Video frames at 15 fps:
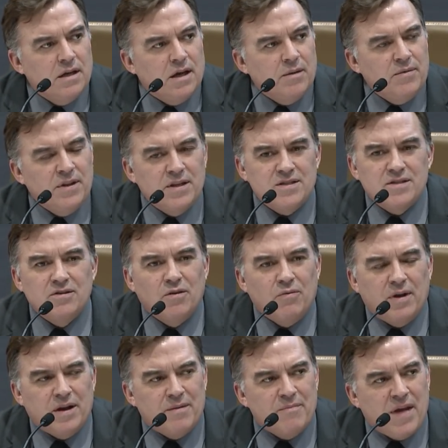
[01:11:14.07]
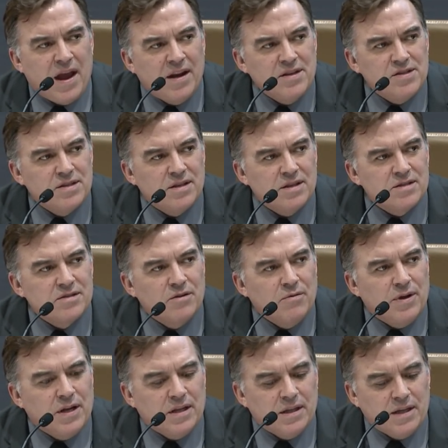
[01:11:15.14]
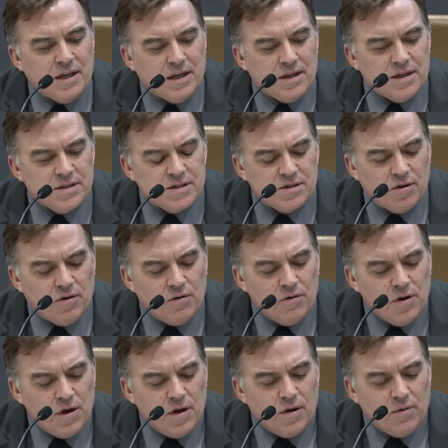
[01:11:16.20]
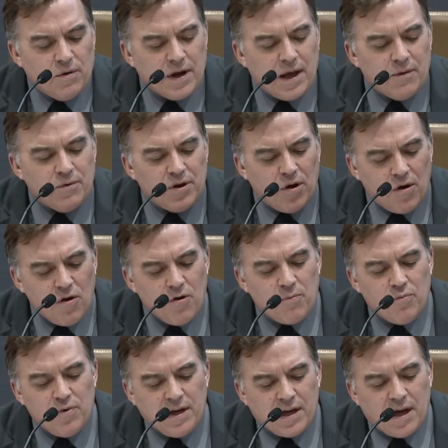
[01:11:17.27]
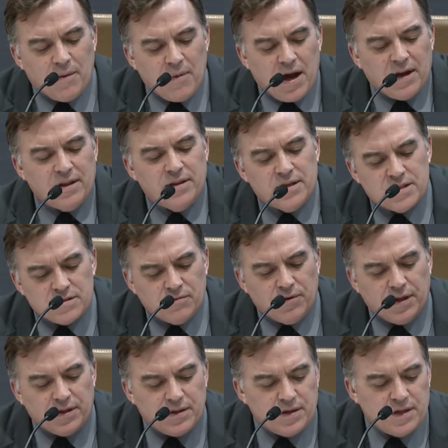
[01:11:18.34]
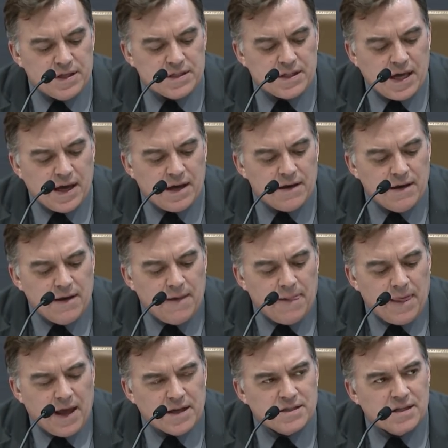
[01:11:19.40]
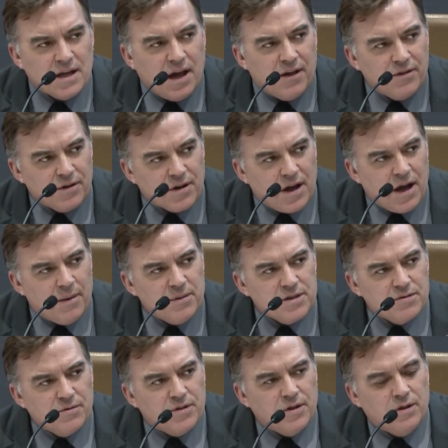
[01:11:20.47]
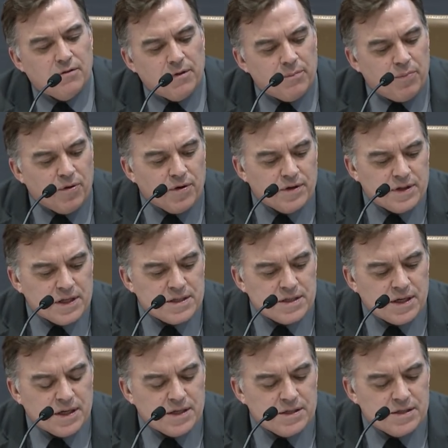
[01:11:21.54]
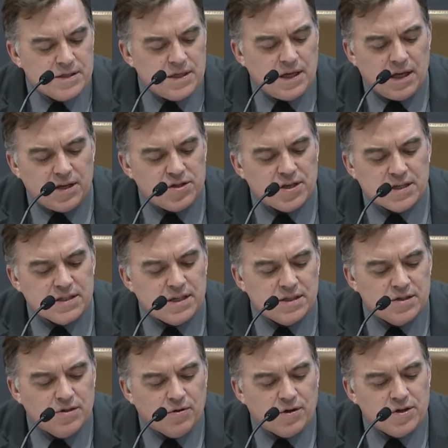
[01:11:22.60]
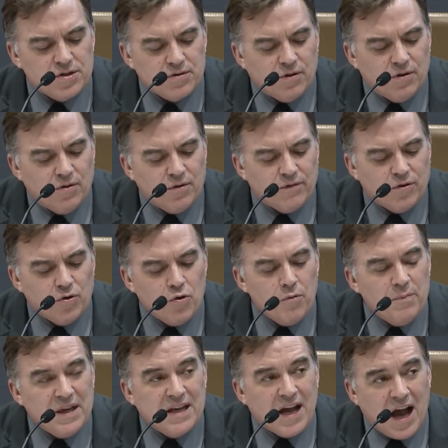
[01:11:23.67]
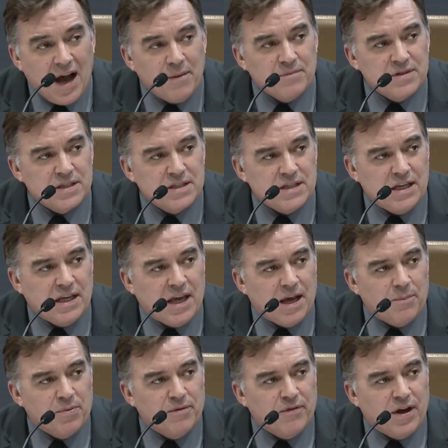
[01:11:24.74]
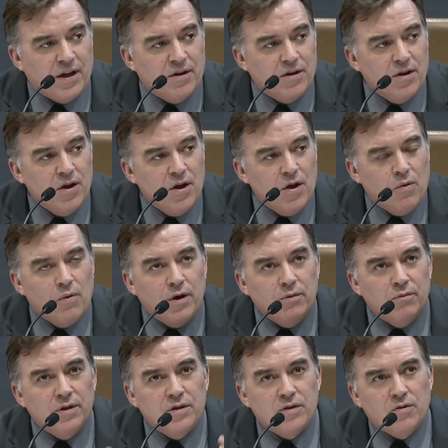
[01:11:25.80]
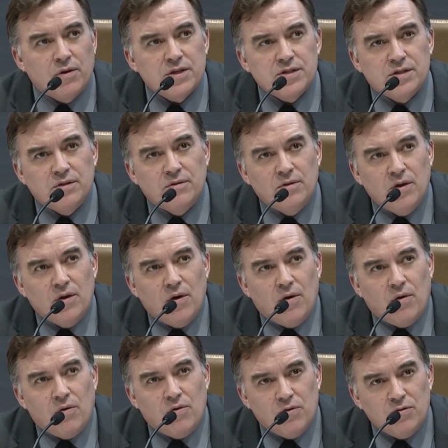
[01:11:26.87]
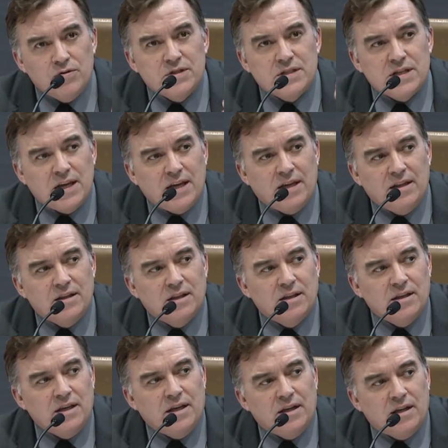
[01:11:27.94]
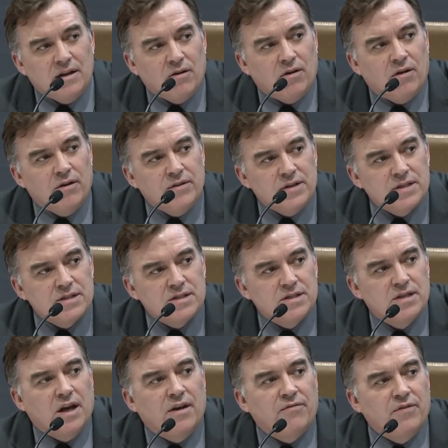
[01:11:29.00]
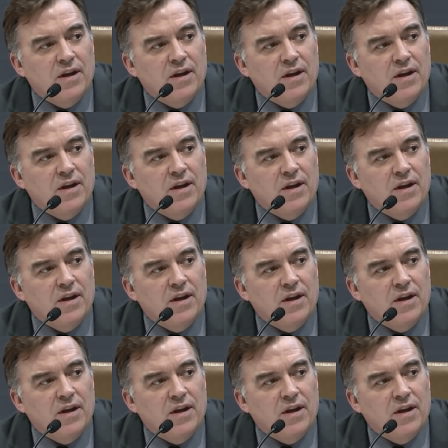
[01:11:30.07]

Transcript: I mean, that's no way to manage, that's no way to lead. And so what I would hope we come out of this with is that has other comments within the report that says DHS has no control over who becomes a CCAP provider, one would question who's taking the lead in all this stuff.